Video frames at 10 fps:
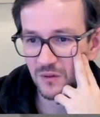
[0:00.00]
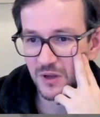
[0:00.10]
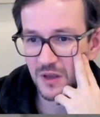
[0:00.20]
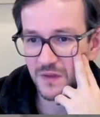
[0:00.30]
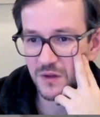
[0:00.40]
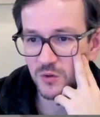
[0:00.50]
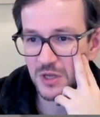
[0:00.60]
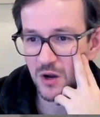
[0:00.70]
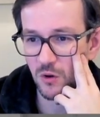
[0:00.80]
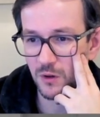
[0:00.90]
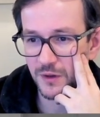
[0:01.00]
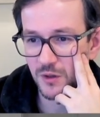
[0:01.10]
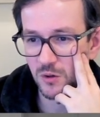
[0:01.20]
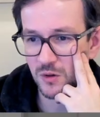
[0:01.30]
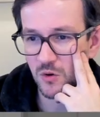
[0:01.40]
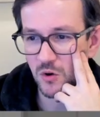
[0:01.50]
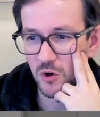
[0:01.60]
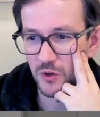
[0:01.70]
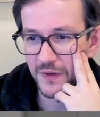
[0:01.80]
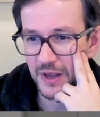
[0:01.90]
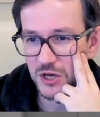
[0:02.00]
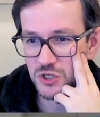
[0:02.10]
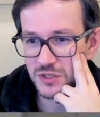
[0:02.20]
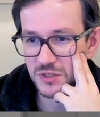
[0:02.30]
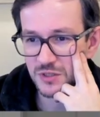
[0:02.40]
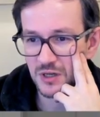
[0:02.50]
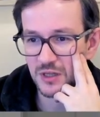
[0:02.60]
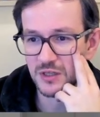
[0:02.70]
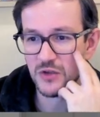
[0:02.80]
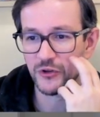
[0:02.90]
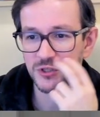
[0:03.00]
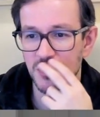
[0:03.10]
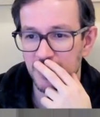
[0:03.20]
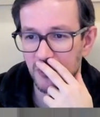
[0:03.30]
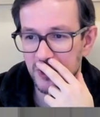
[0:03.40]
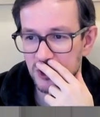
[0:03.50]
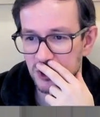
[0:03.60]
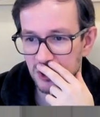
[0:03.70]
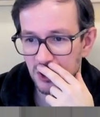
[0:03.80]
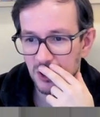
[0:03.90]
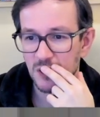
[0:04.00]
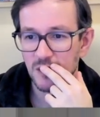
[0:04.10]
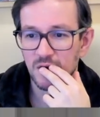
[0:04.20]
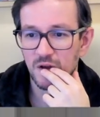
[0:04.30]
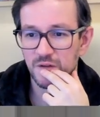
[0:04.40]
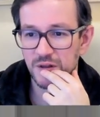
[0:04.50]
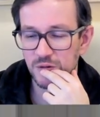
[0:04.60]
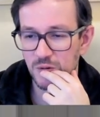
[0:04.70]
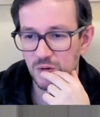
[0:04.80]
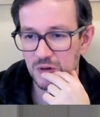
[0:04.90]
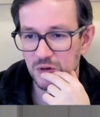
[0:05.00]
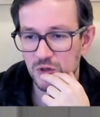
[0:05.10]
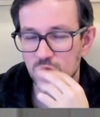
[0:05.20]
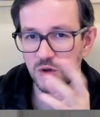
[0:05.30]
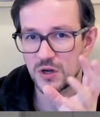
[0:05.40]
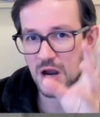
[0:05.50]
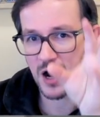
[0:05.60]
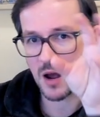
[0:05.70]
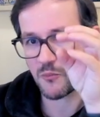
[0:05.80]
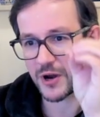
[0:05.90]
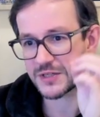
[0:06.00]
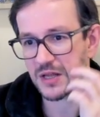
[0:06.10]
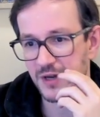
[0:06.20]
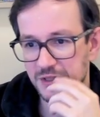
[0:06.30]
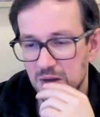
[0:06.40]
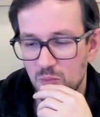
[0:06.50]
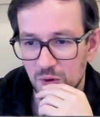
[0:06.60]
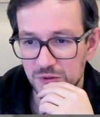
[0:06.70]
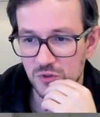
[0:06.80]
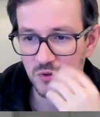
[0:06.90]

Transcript: Okay, then you take all the no all the edges, and if it's not a bridge, then you can compress connect components.